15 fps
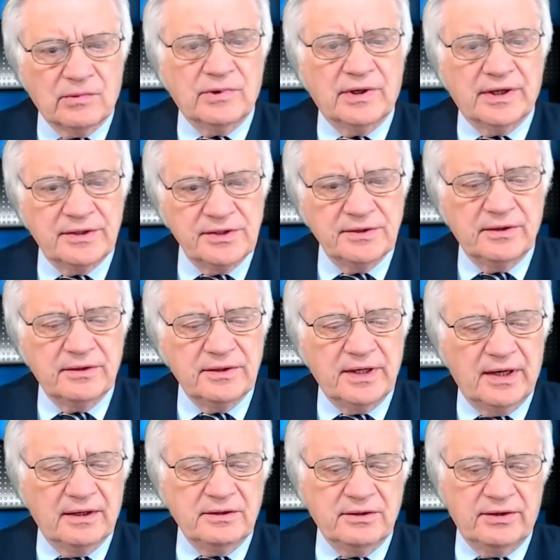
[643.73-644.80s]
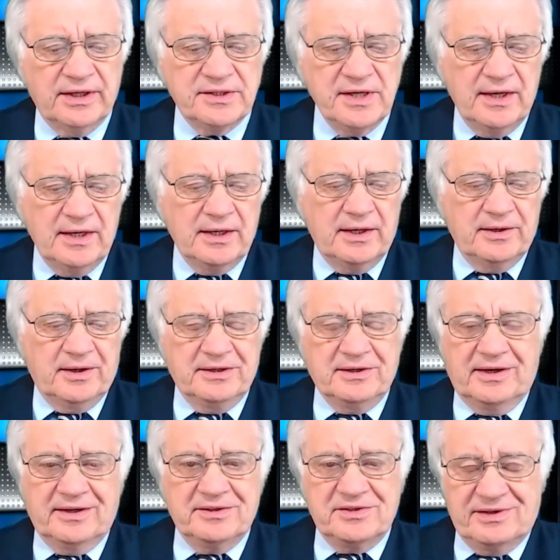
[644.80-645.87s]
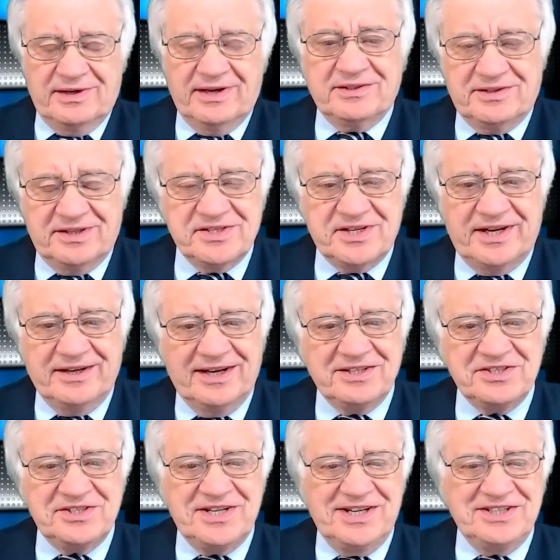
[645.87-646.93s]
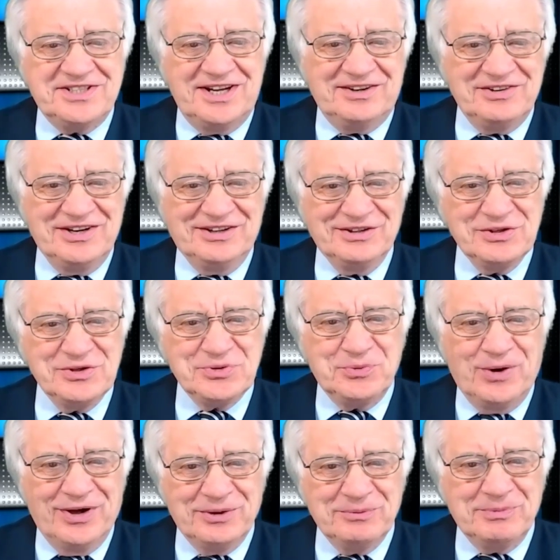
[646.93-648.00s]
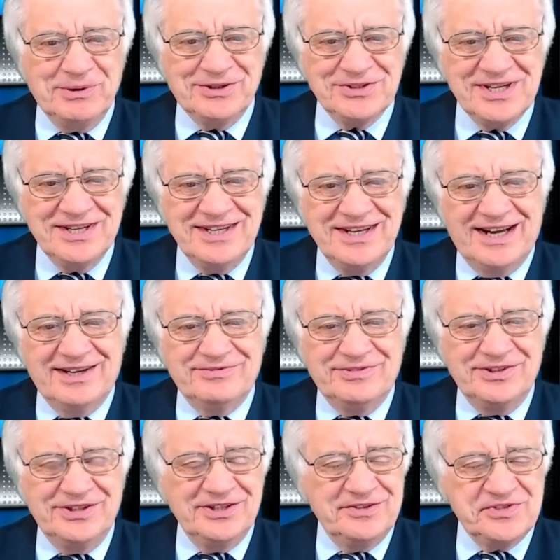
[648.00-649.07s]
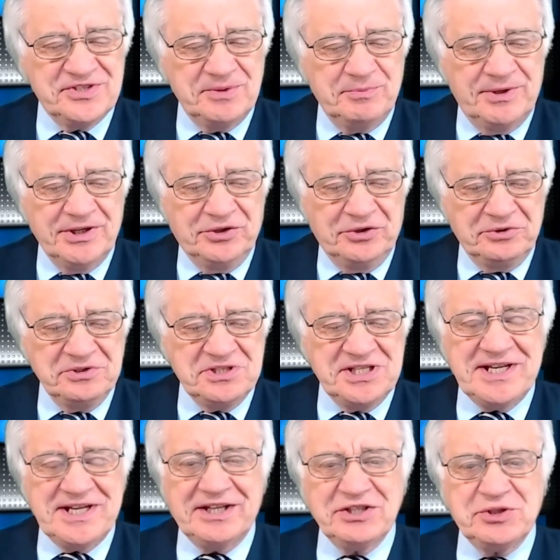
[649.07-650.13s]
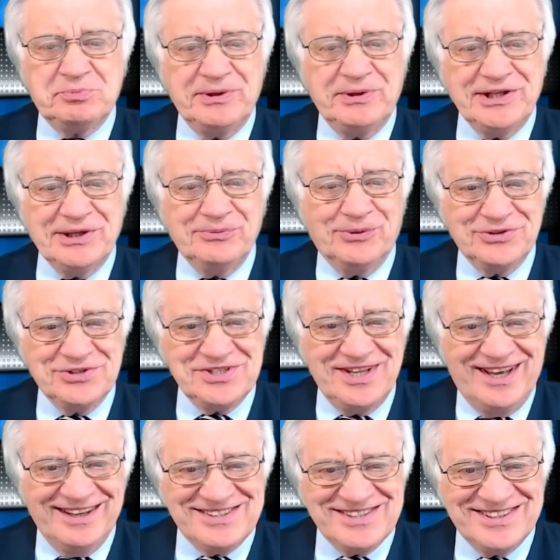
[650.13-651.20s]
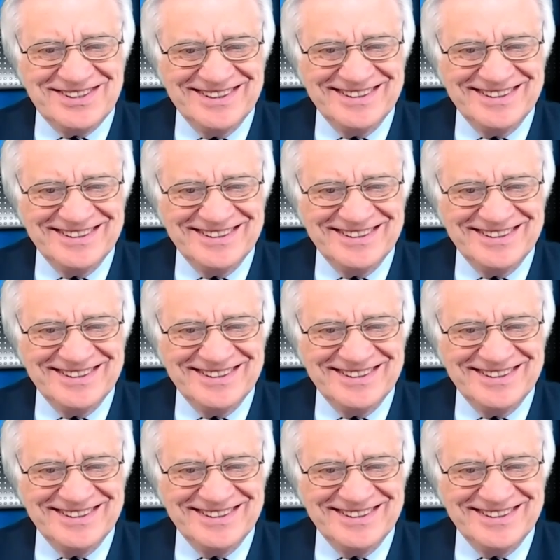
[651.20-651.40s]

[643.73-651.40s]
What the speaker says: Right. Okay, great. And let us say, let's stay technical as well, because I've heard of something called TSP. What's that?